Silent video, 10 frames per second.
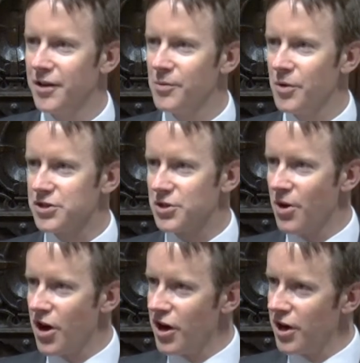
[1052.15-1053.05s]
What
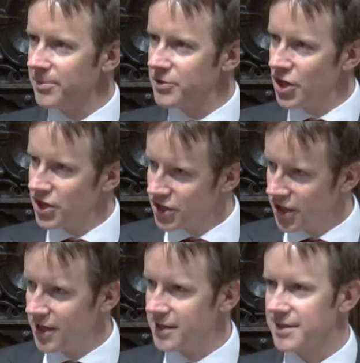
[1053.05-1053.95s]
do our
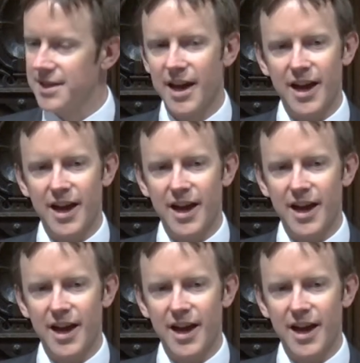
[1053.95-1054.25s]
churches